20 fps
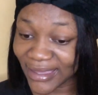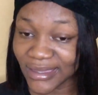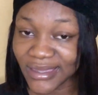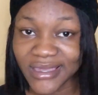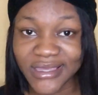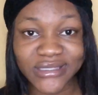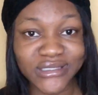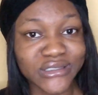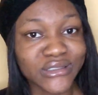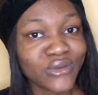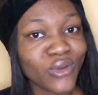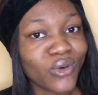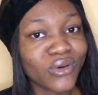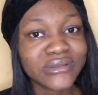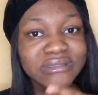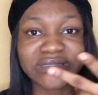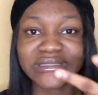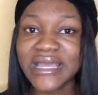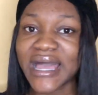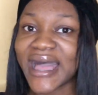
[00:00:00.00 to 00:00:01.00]
is
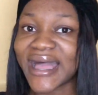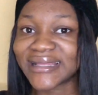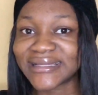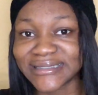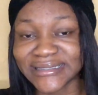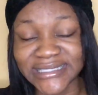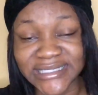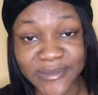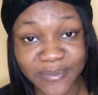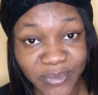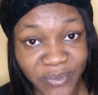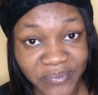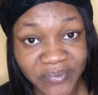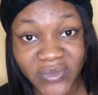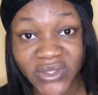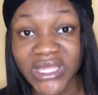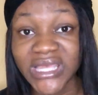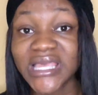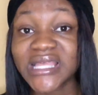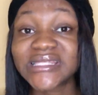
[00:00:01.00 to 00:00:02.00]
not that deep.
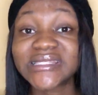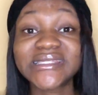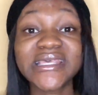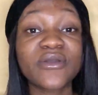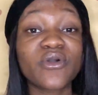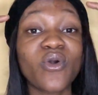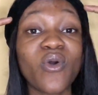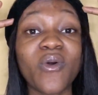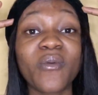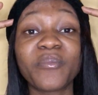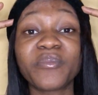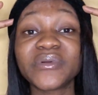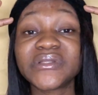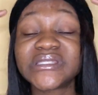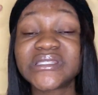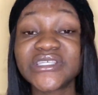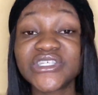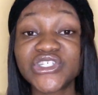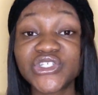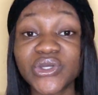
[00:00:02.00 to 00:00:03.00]
It's a
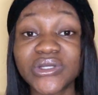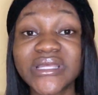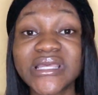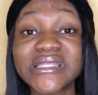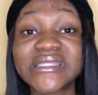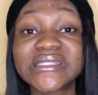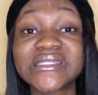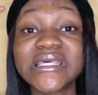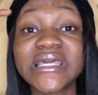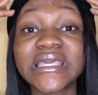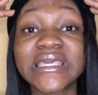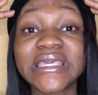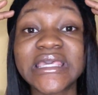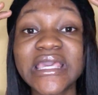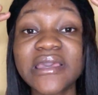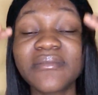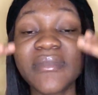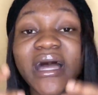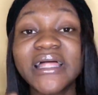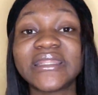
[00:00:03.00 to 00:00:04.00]
competition, it's a
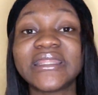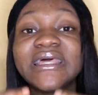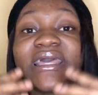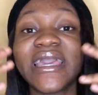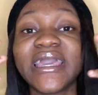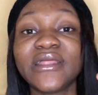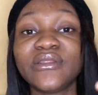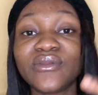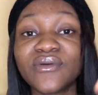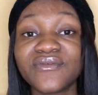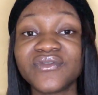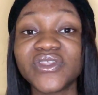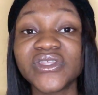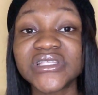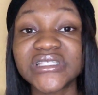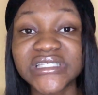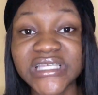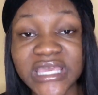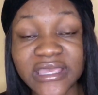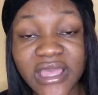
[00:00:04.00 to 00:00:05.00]
game at the end of the
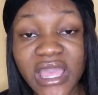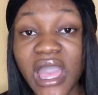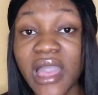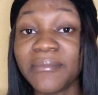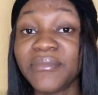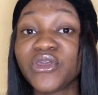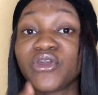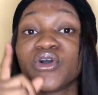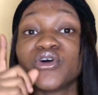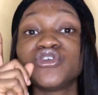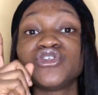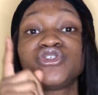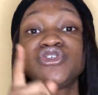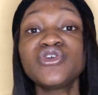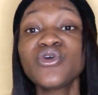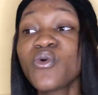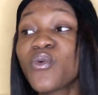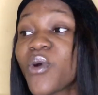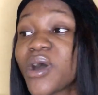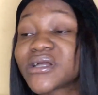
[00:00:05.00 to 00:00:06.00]
day. Because
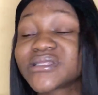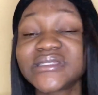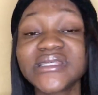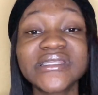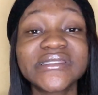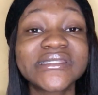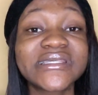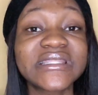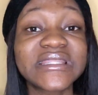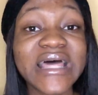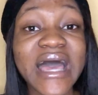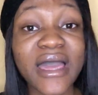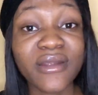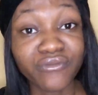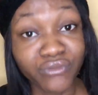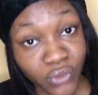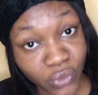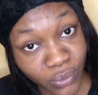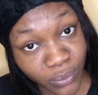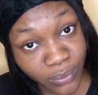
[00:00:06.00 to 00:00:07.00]
you walked into
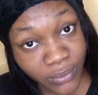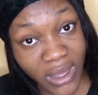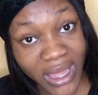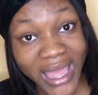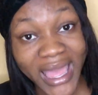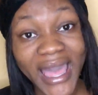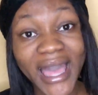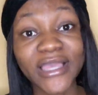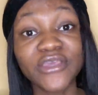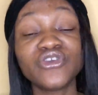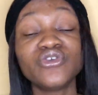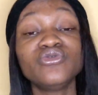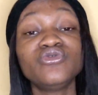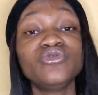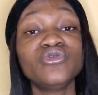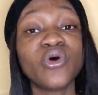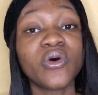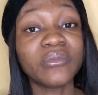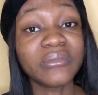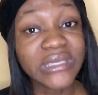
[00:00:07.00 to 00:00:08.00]
that room and you
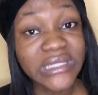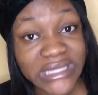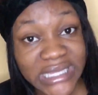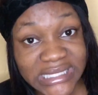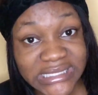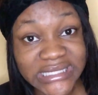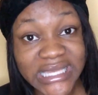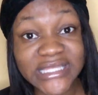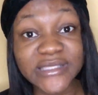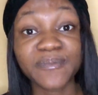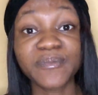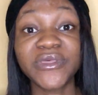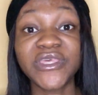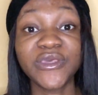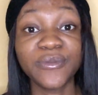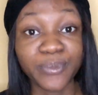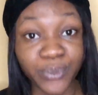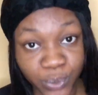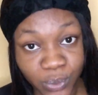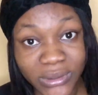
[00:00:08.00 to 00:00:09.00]
nominated
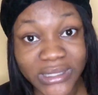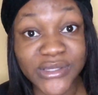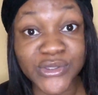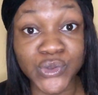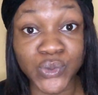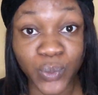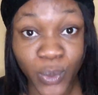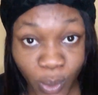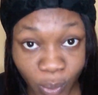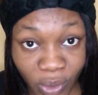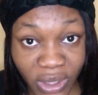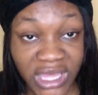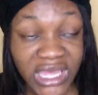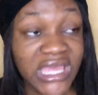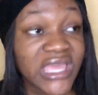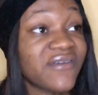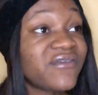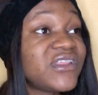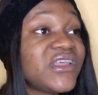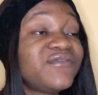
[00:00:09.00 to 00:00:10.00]
people as well.
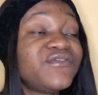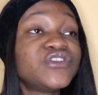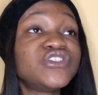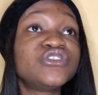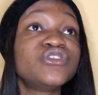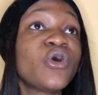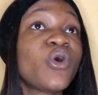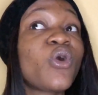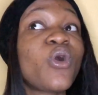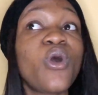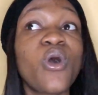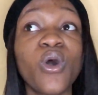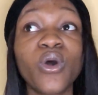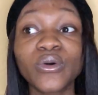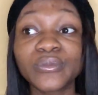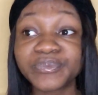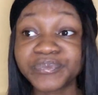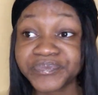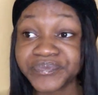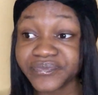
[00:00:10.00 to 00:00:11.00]
Even if you did not
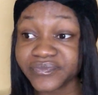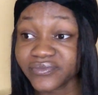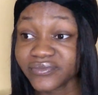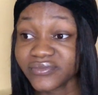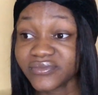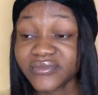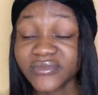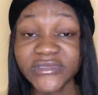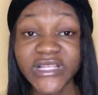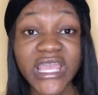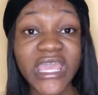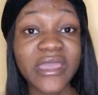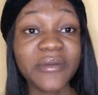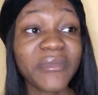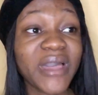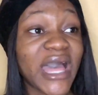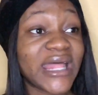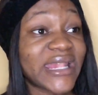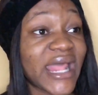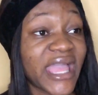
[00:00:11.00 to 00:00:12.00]
call
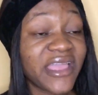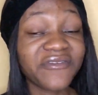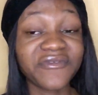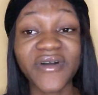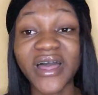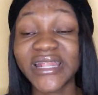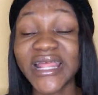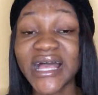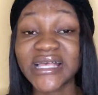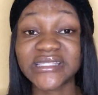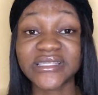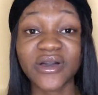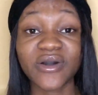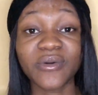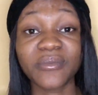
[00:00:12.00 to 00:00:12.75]
Kanaiva, that's